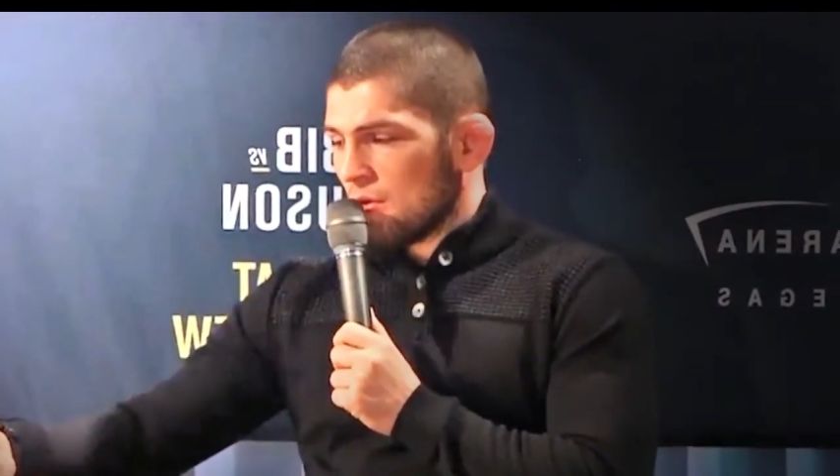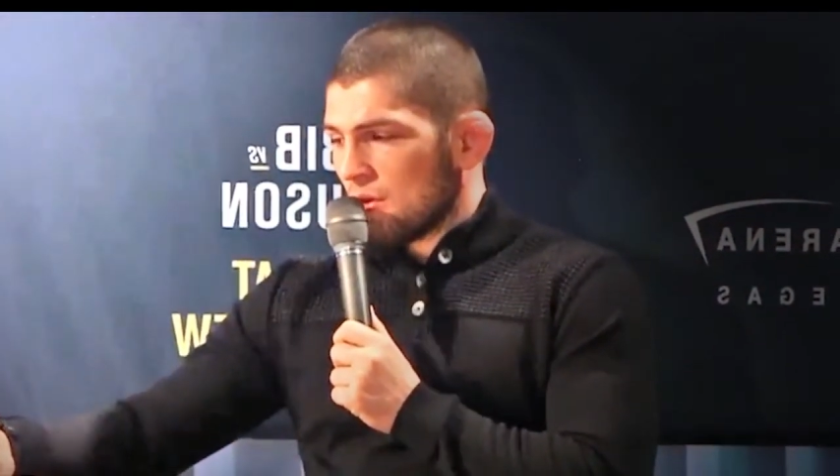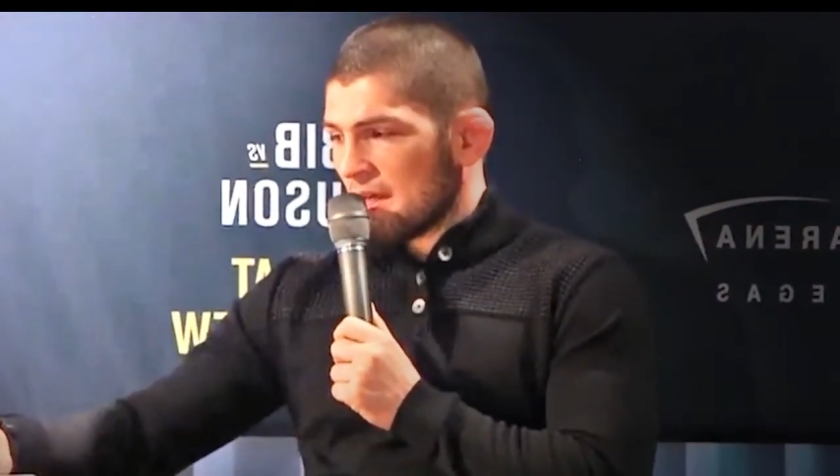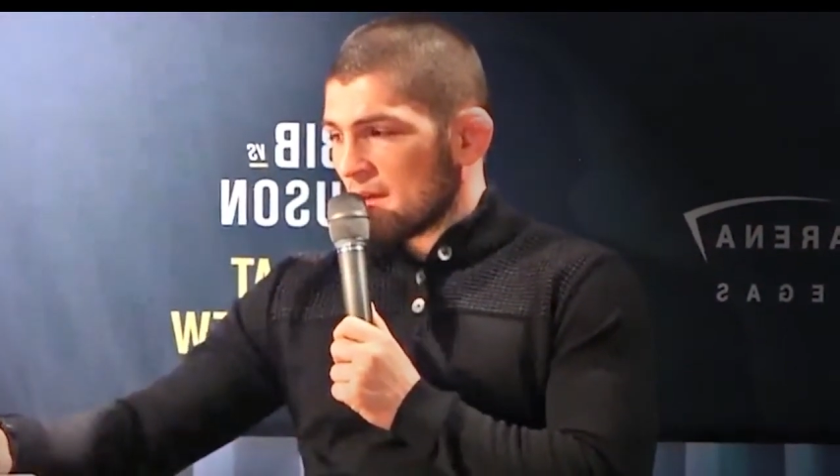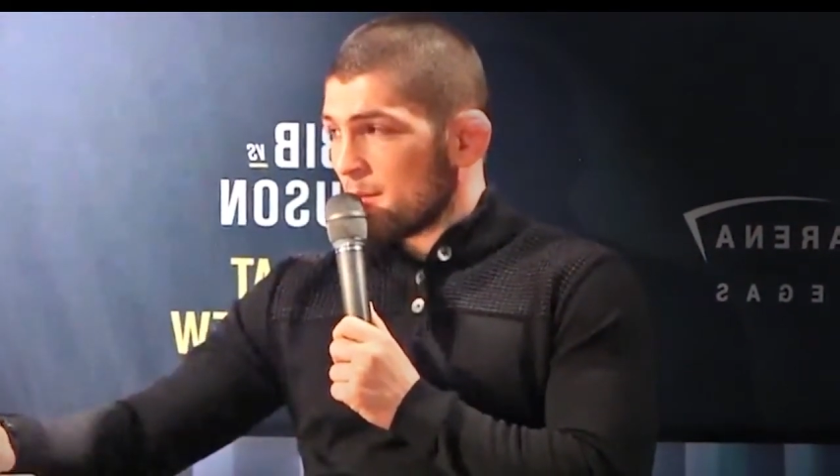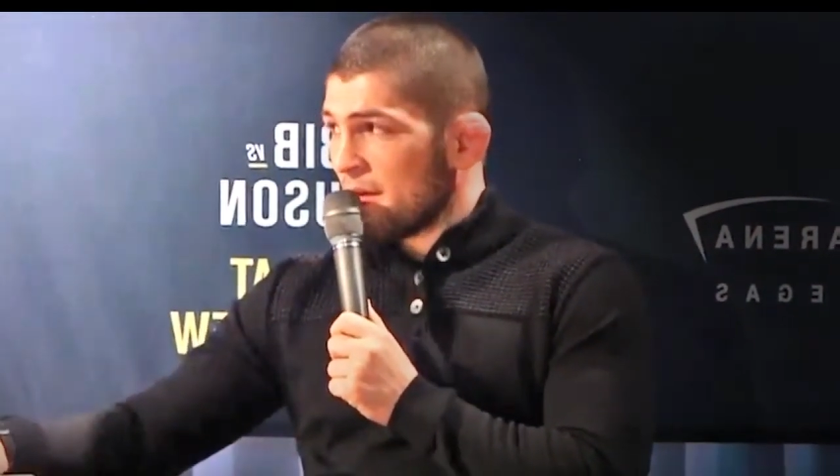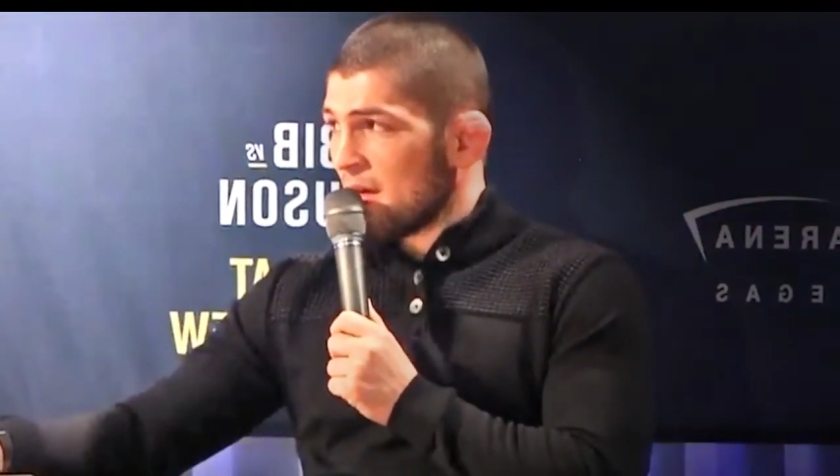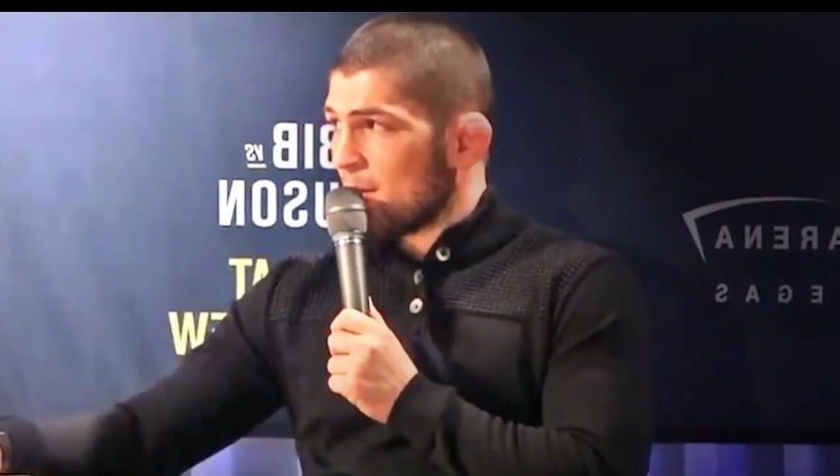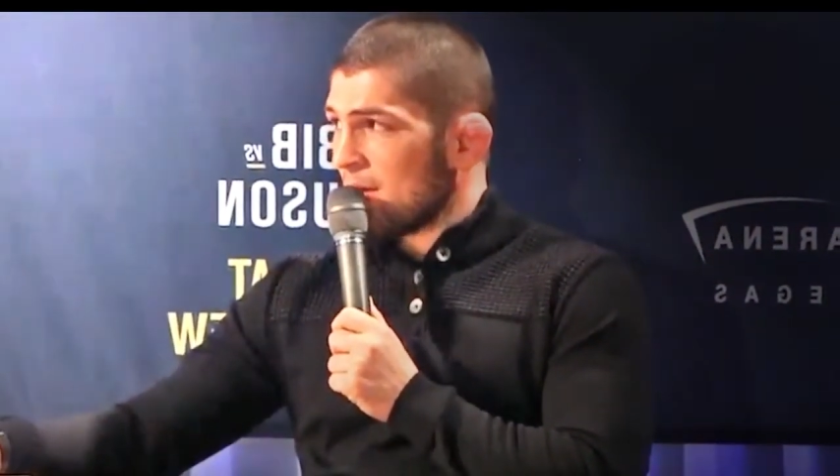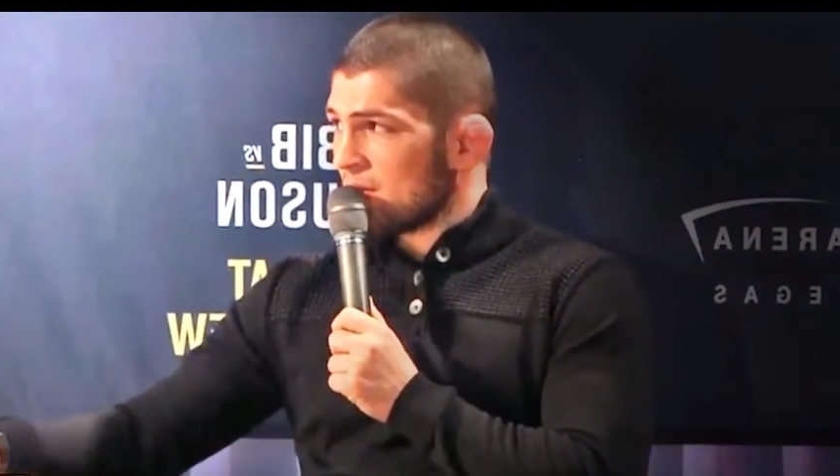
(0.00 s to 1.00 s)
like
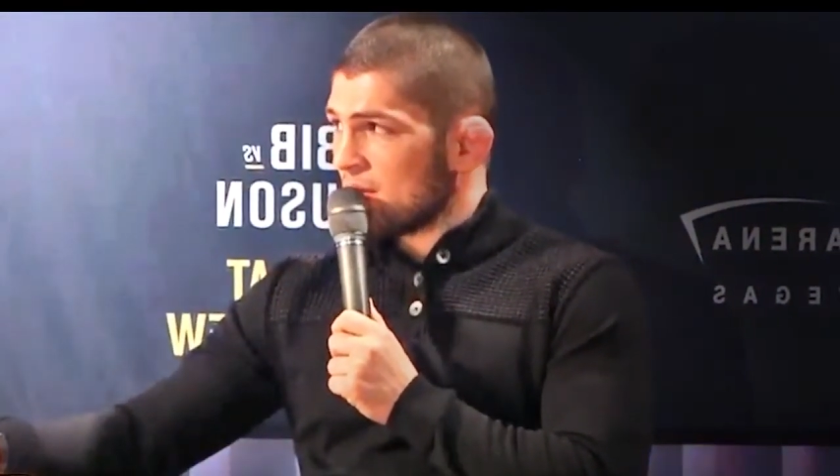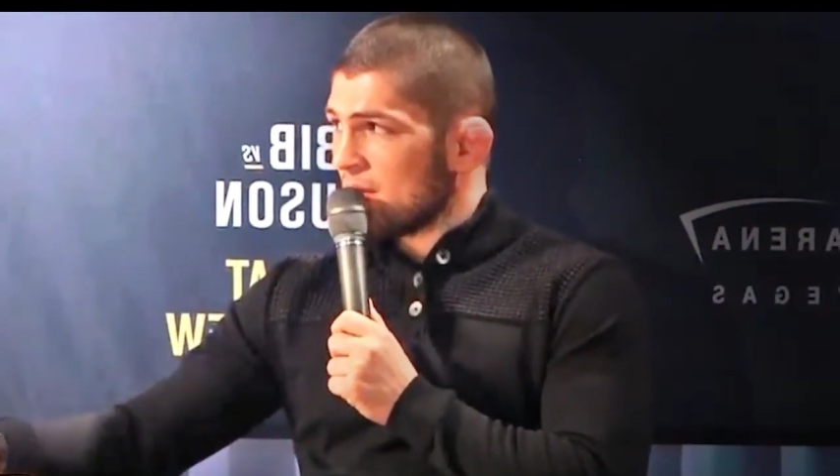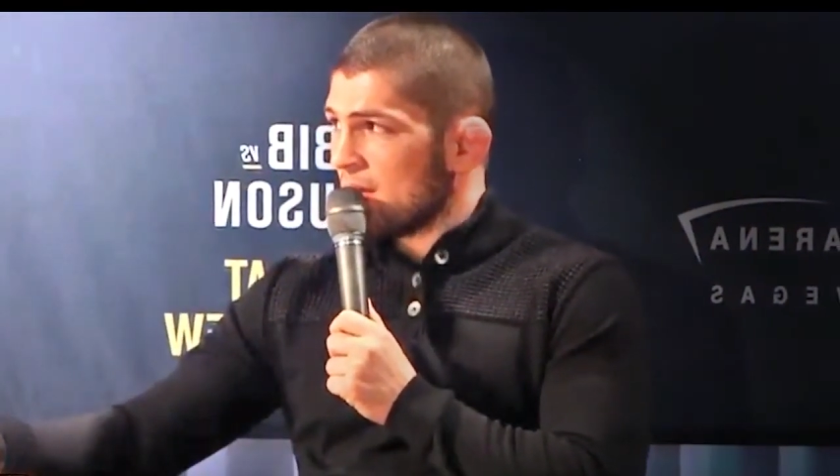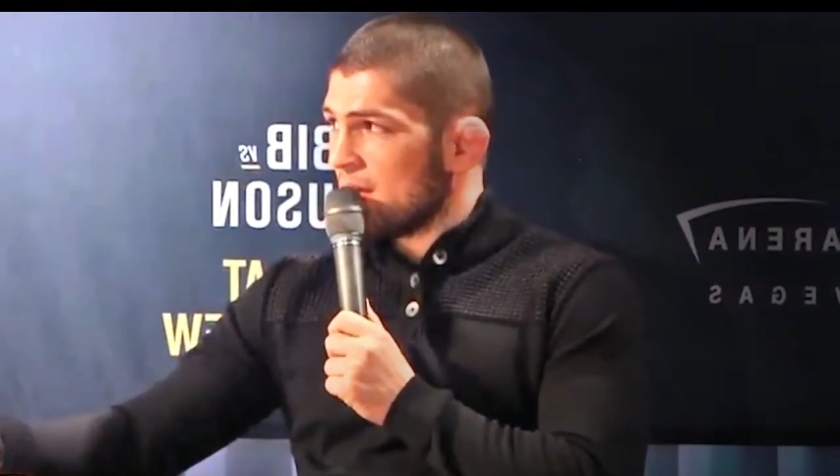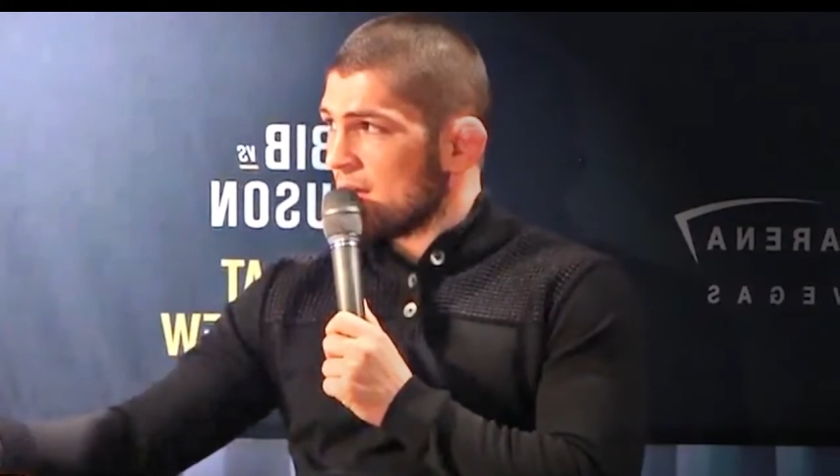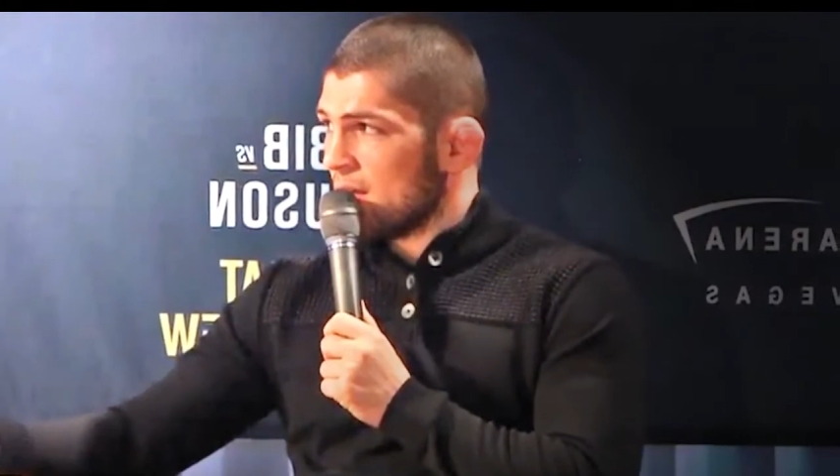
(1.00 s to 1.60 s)
PR machine.